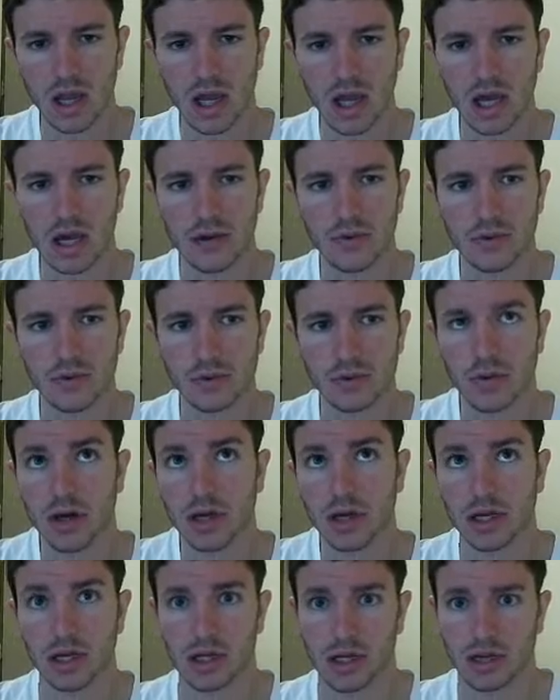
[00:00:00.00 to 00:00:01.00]
I was
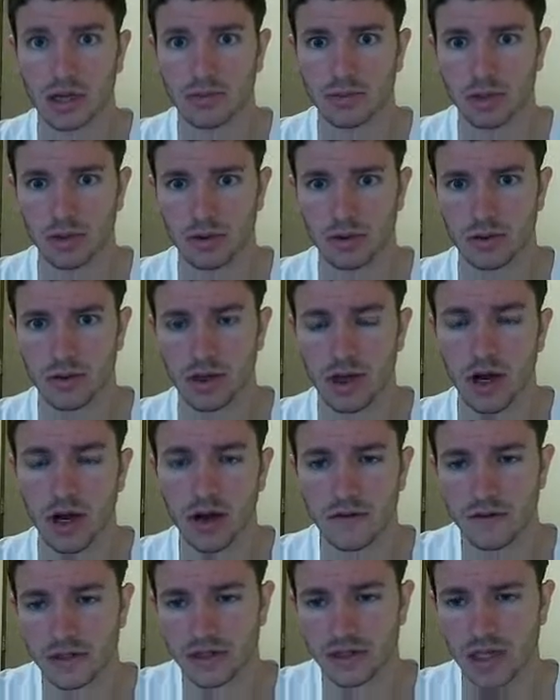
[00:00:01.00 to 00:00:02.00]
walking up to the
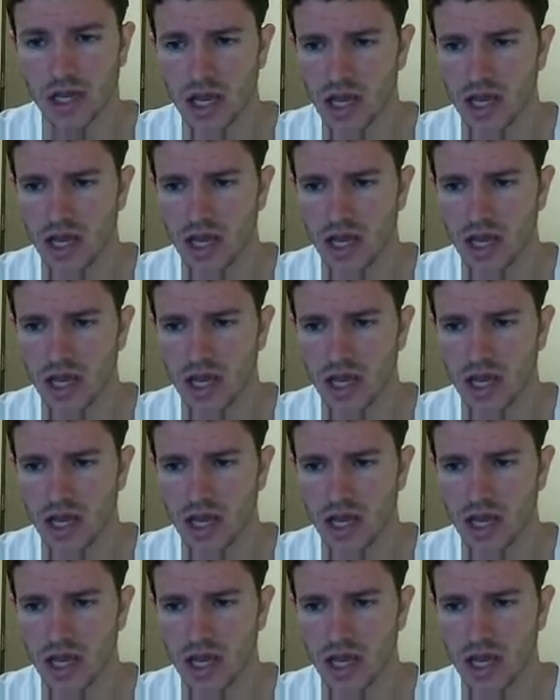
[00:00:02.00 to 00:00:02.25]
office,